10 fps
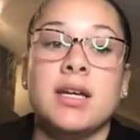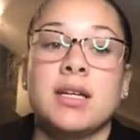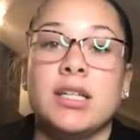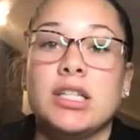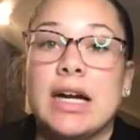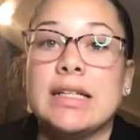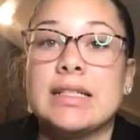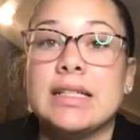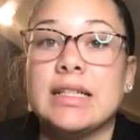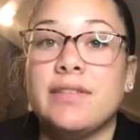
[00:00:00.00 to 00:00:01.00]
Can you guys
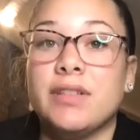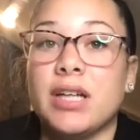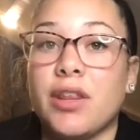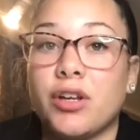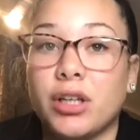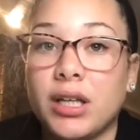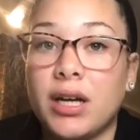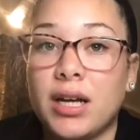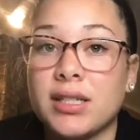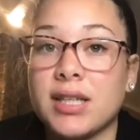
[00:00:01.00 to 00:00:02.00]
think of another
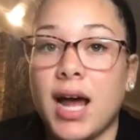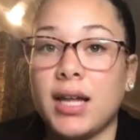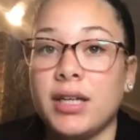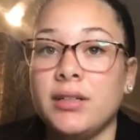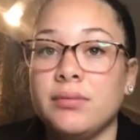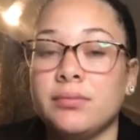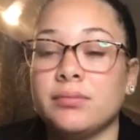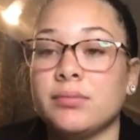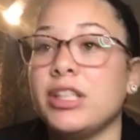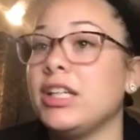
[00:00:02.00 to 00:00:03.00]
solid?
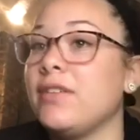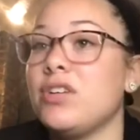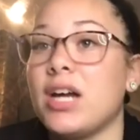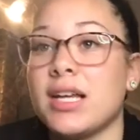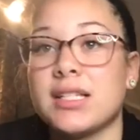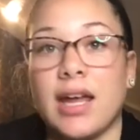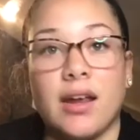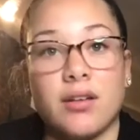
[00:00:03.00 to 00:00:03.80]
I'm going to give you guys like